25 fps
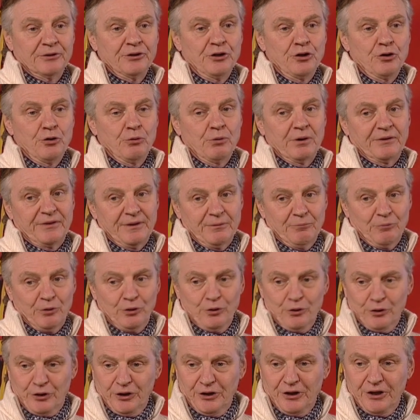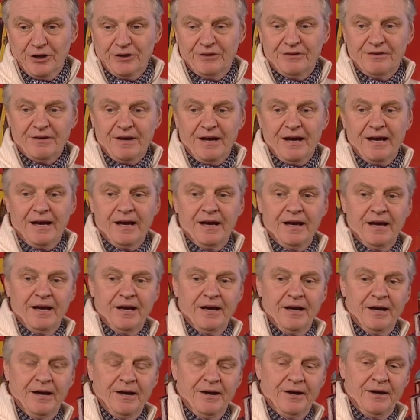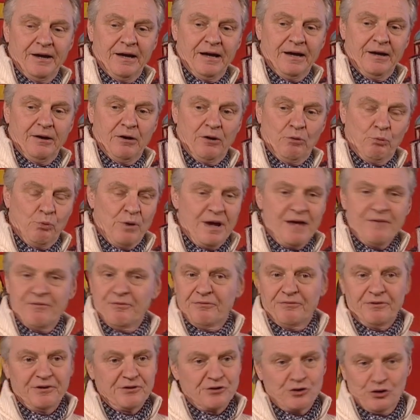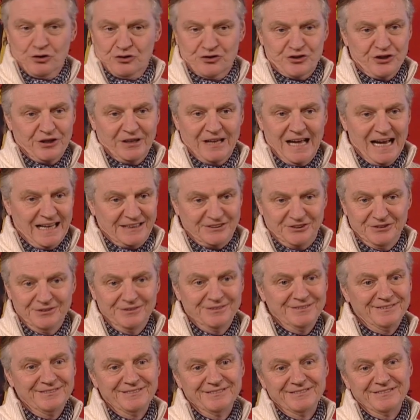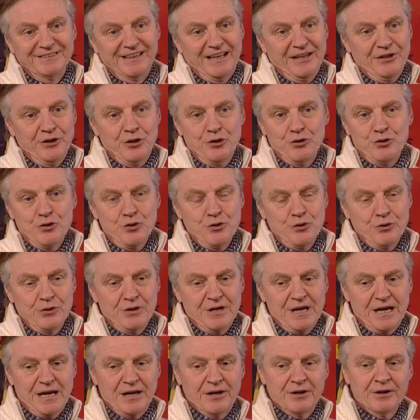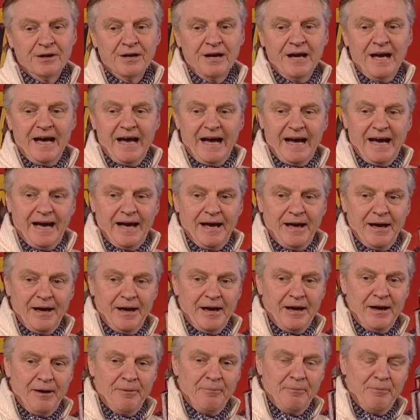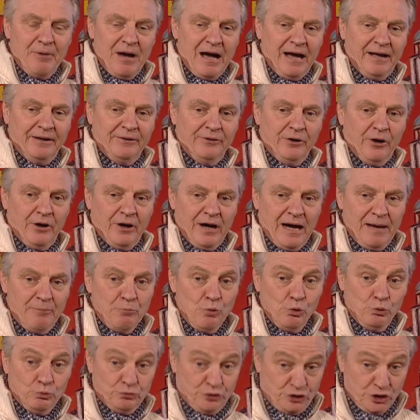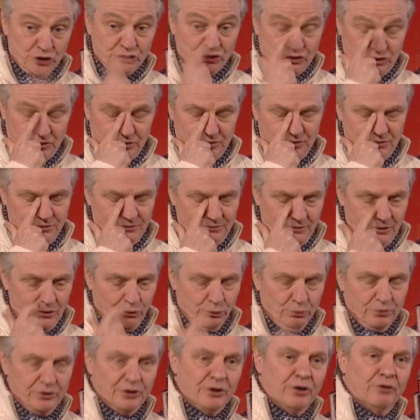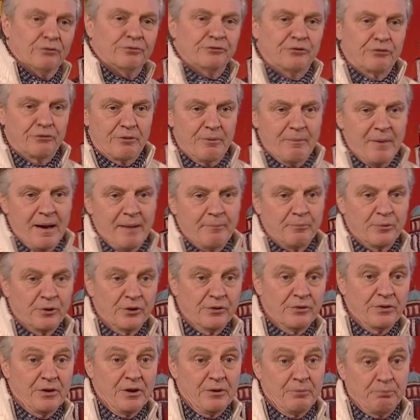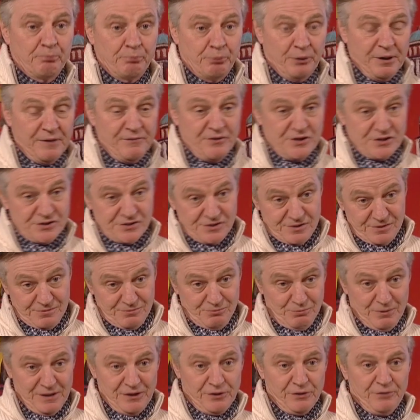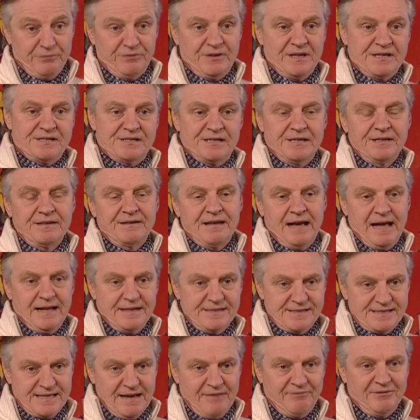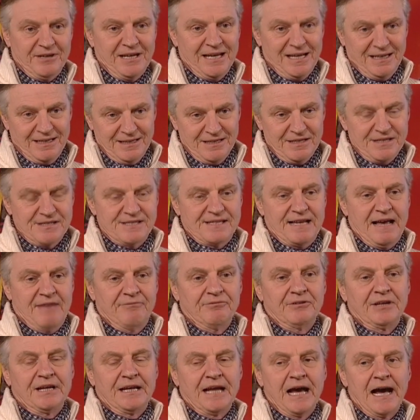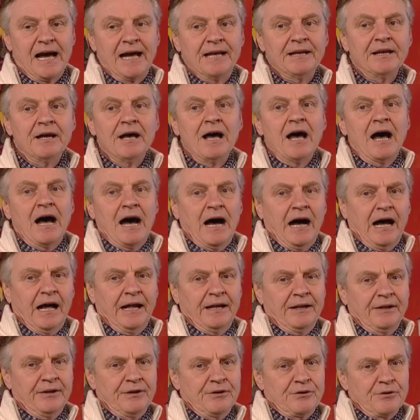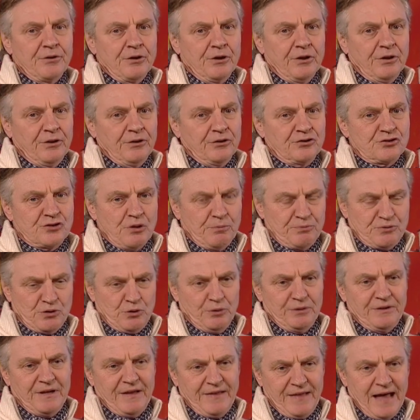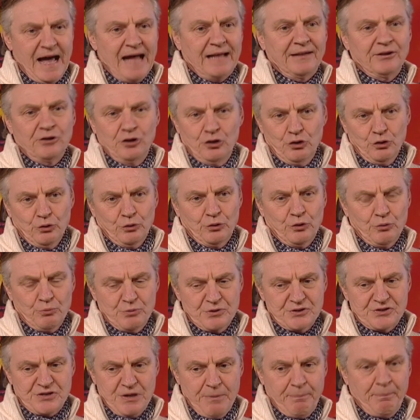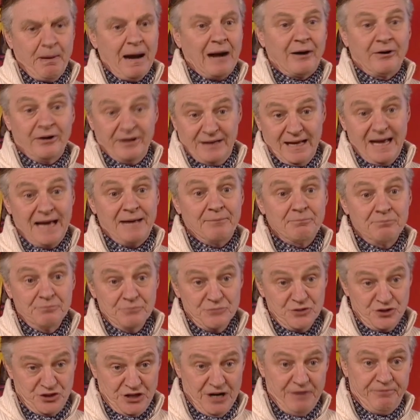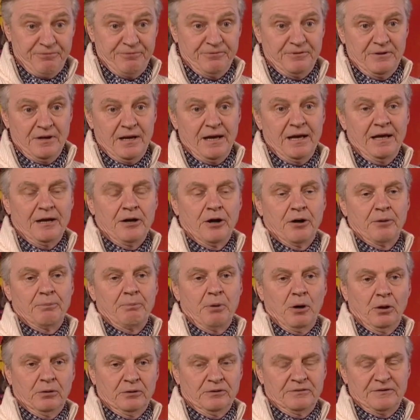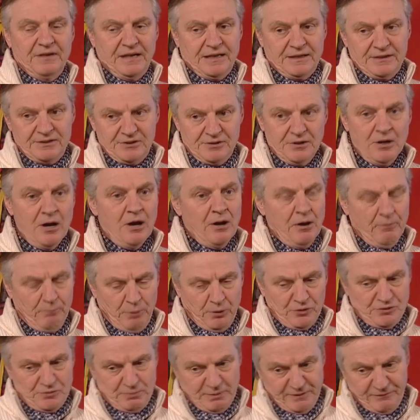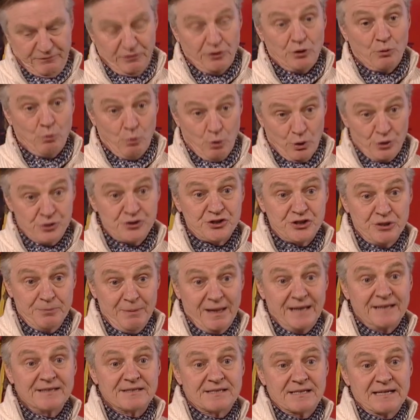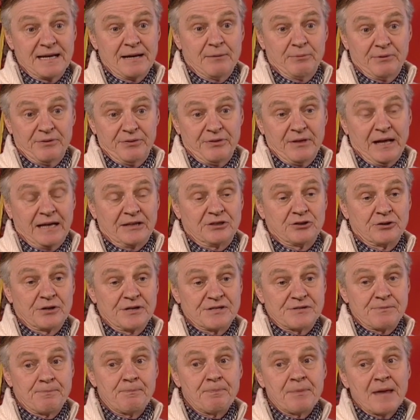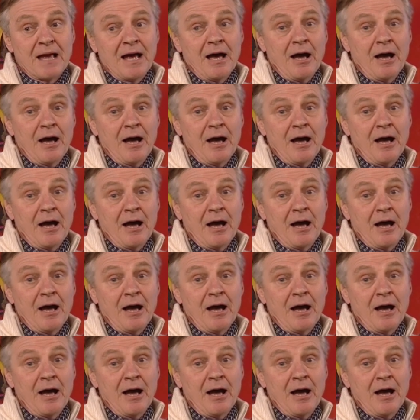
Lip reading: You know, I think we're looking at a wave of industrial action in the new year, and I'm just old enough to remember the previous winter of discontent, 78 into 79, and subsequent to that, you know, there was a paradigm shift in our politics, possibly for the worse, you might say, with Thatcherism.